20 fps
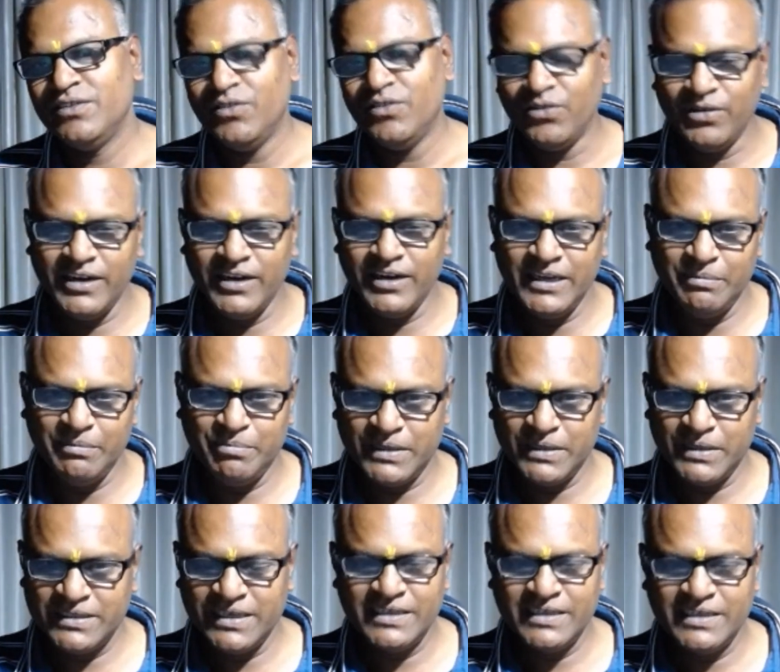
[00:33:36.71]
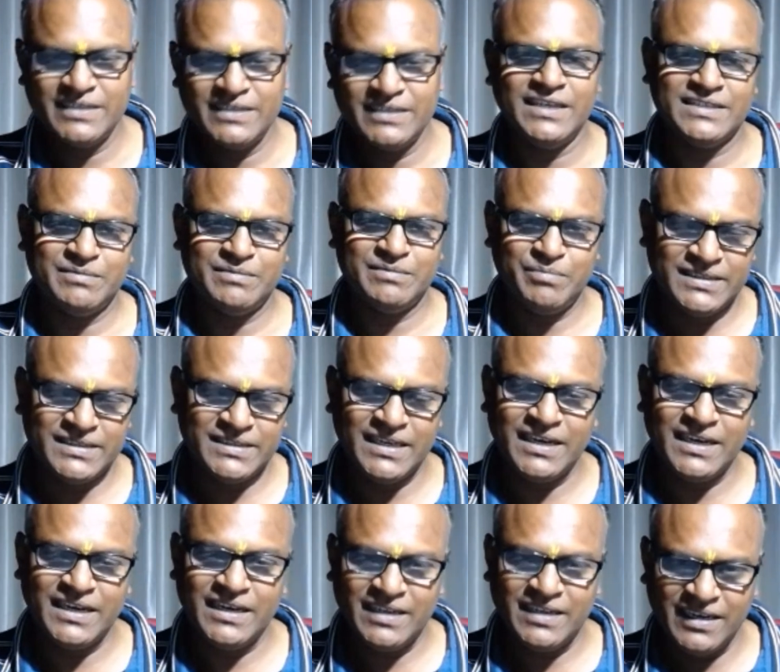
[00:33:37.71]
Only present tense,
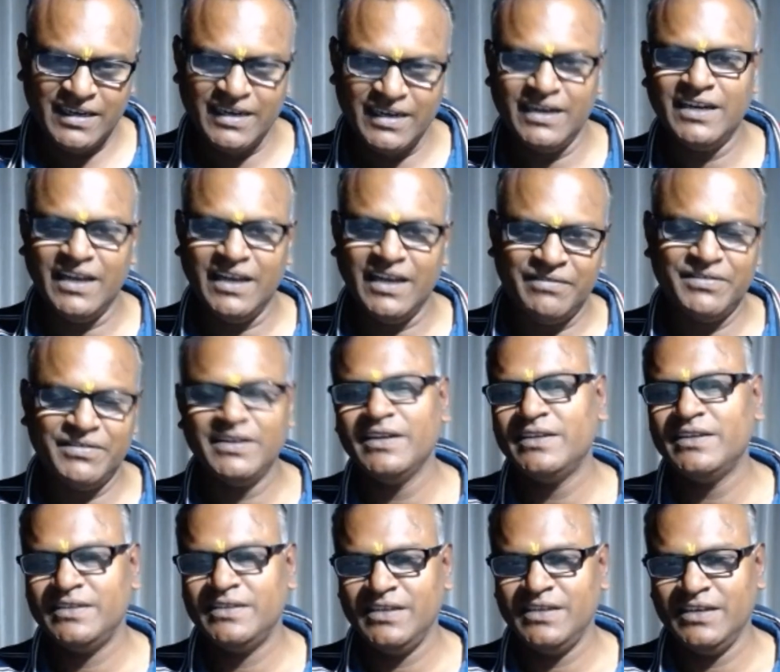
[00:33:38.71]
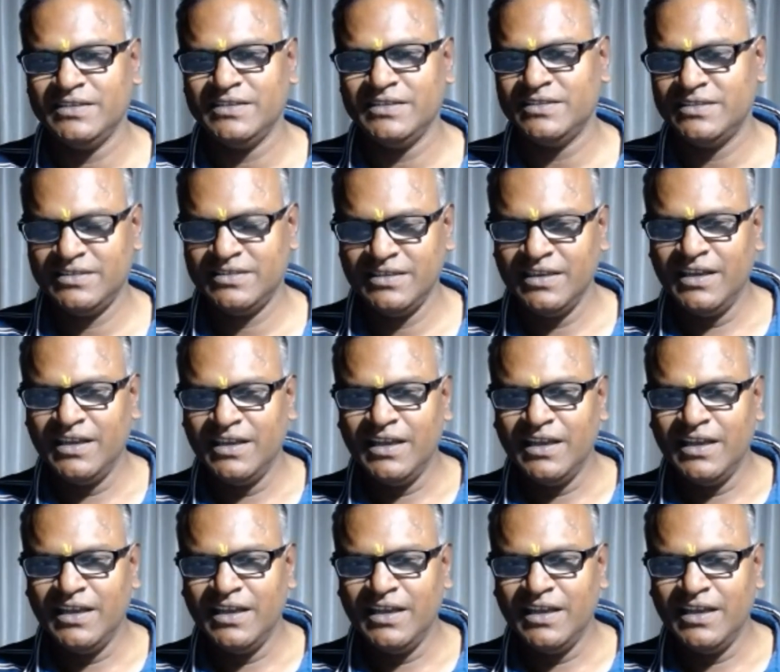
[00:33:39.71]
present indefinite tense.